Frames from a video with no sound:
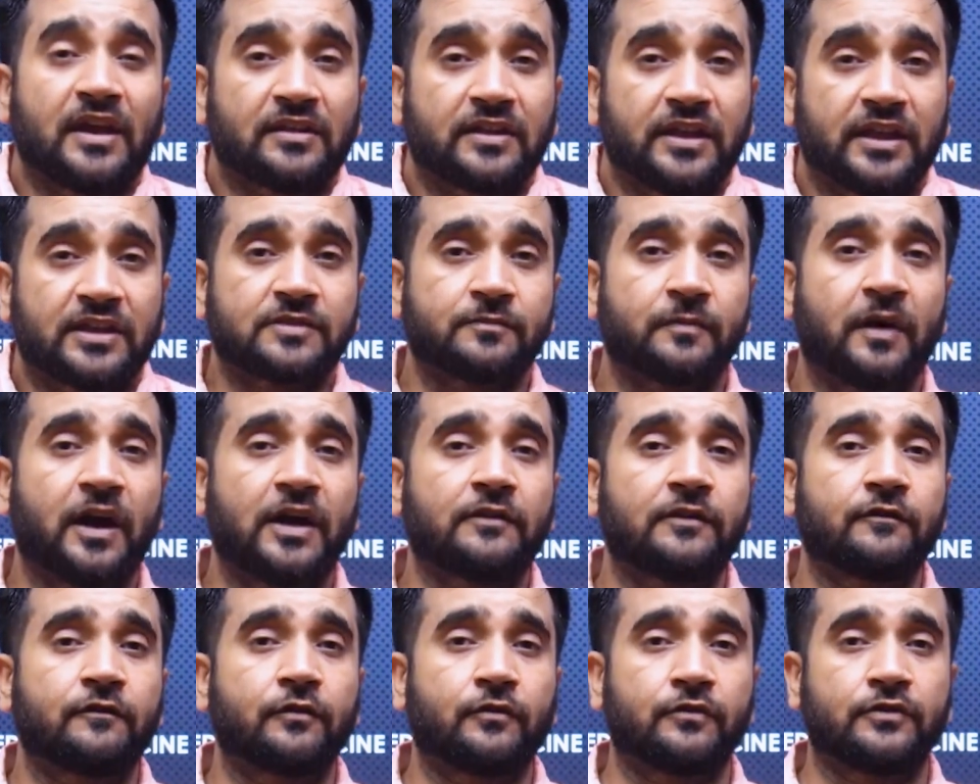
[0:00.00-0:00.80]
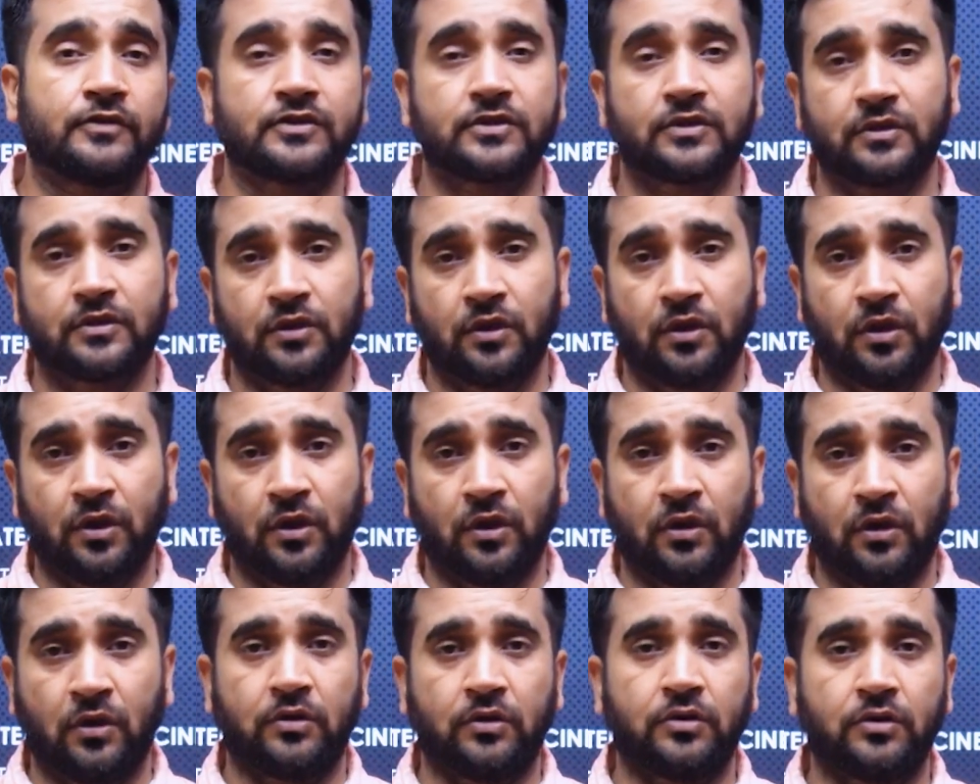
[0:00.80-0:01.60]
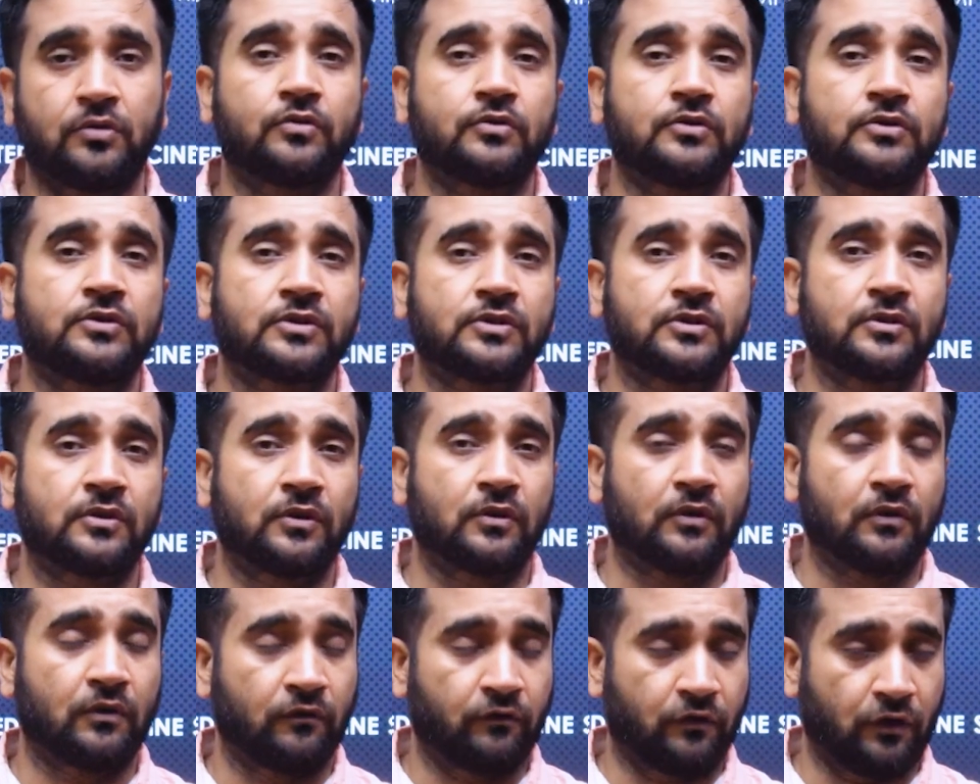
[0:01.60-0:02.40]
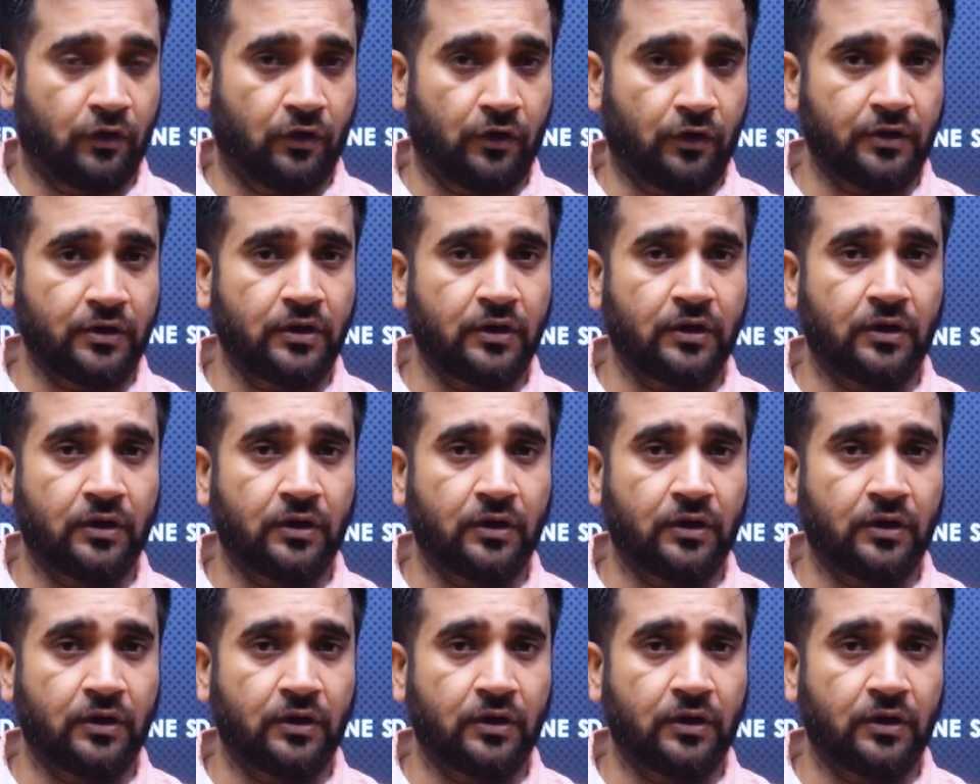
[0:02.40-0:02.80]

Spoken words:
their smartphones use for